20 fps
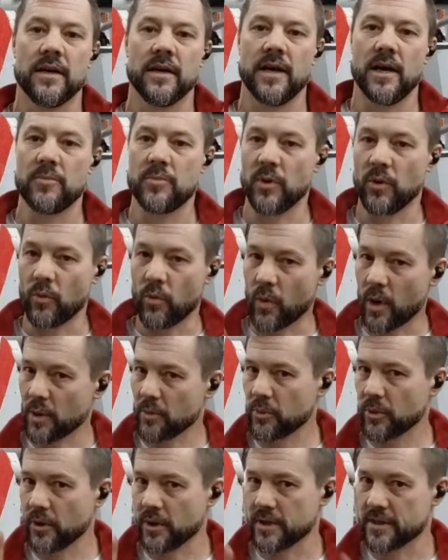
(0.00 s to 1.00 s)
I built
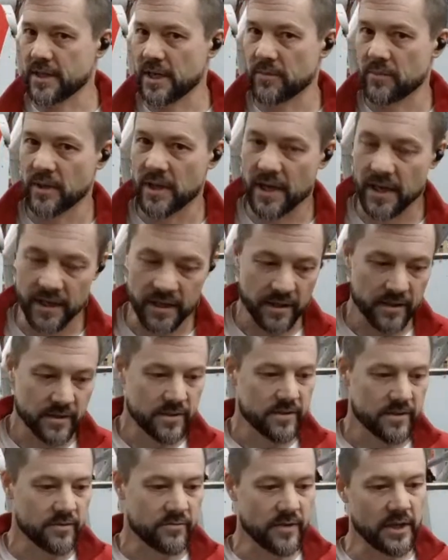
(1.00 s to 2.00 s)
1 prototype leg,
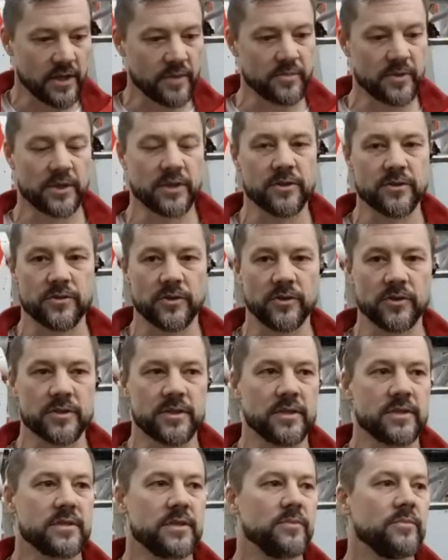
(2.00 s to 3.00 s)
developed a control
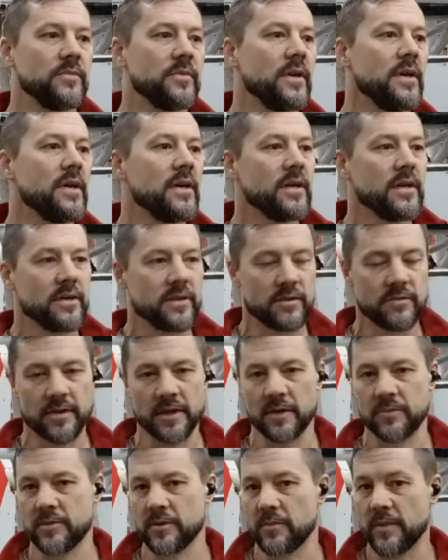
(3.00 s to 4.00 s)
system,
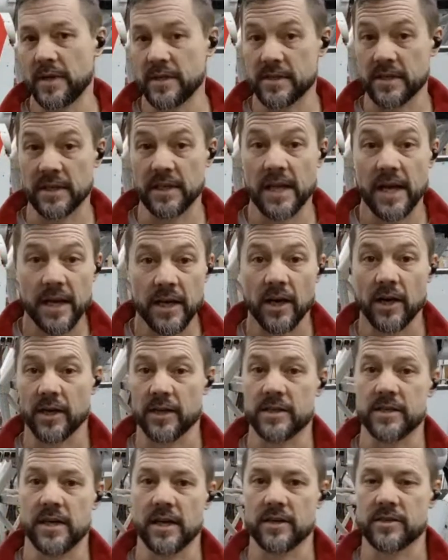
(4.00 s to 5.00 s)
developed the basic leg
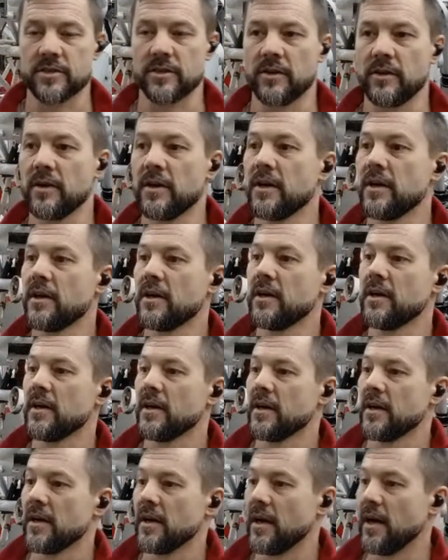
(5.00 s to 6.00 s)
architecture,
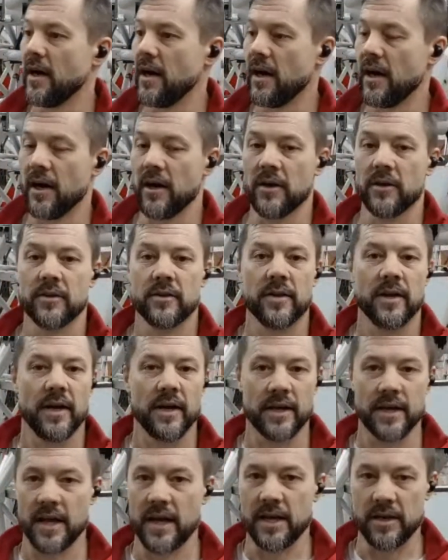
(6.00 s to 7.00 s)

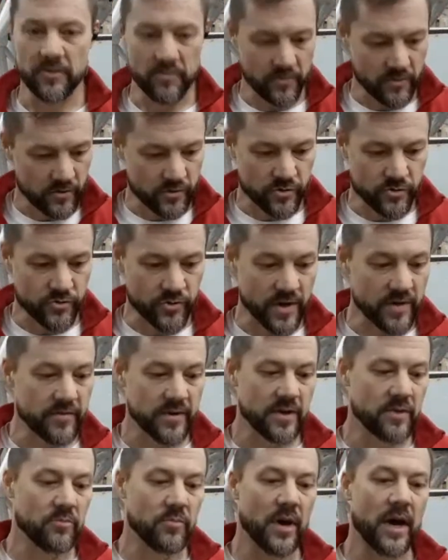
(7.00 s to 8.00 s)
again,
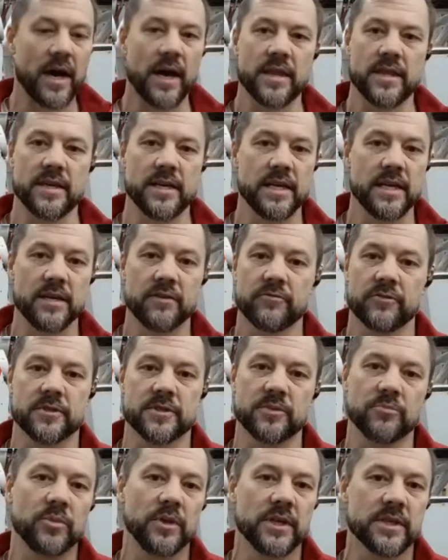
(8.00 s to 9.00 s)
driven by the need for
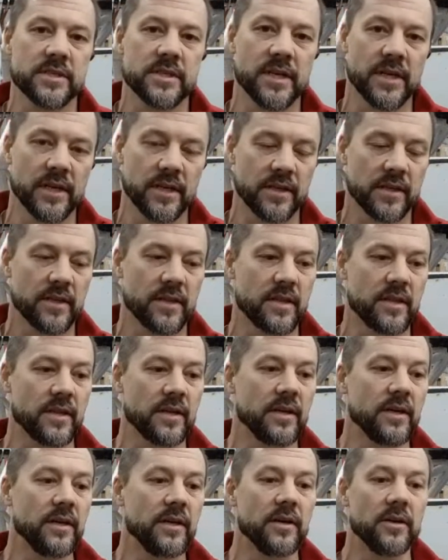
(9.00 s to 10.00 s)
simplicity.
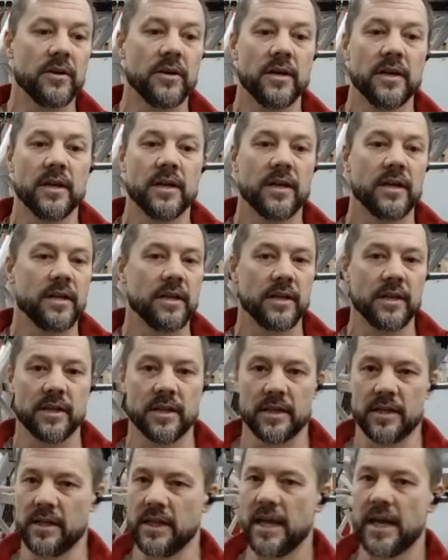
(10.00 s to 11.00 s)
The
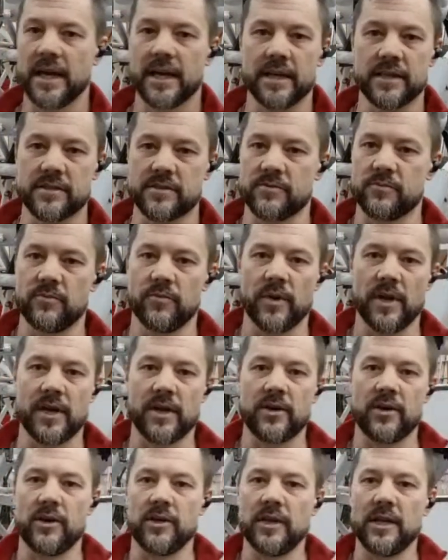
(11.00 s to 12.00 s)
leg is what I
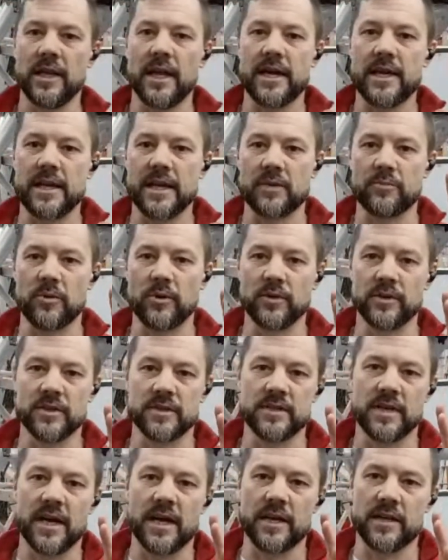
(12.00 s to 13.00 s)
call a lightning bolt
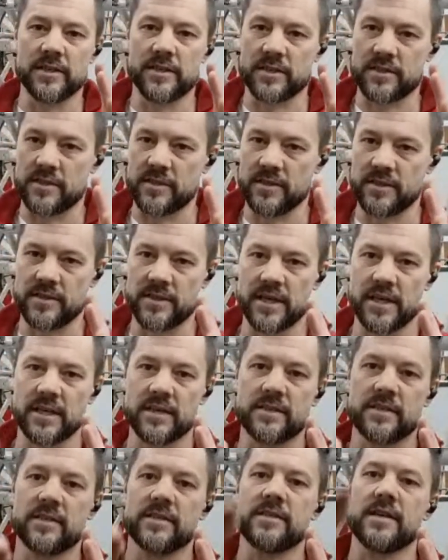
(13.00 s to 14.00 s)
design. It just
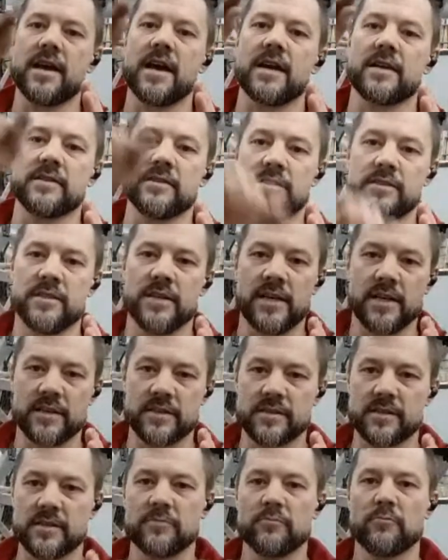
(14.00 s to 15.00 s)
zigs and zags and
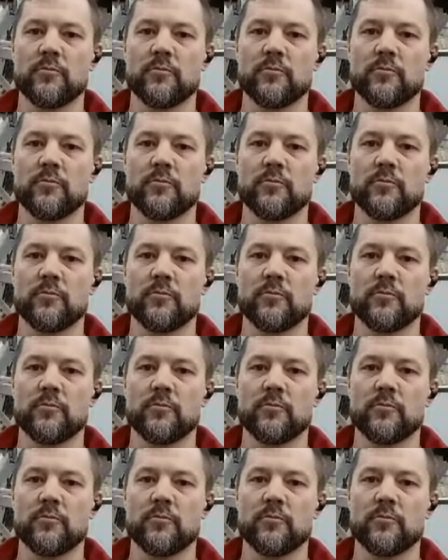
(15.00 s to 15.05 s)
zigs.